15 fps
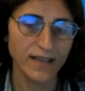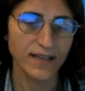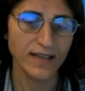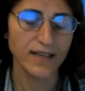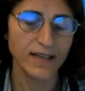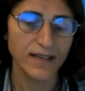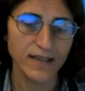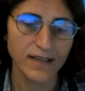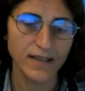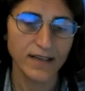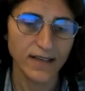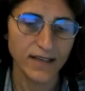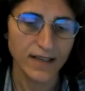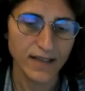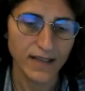
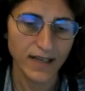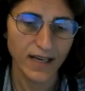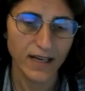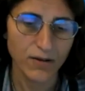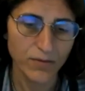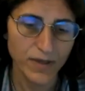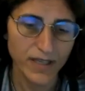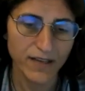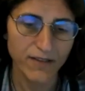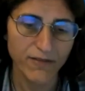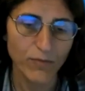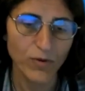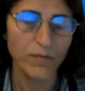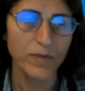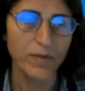uh, how we have
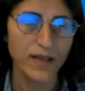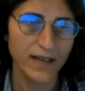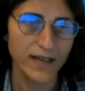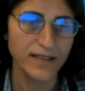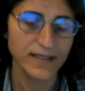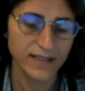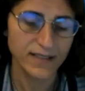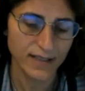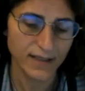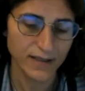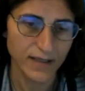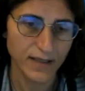mobilized the,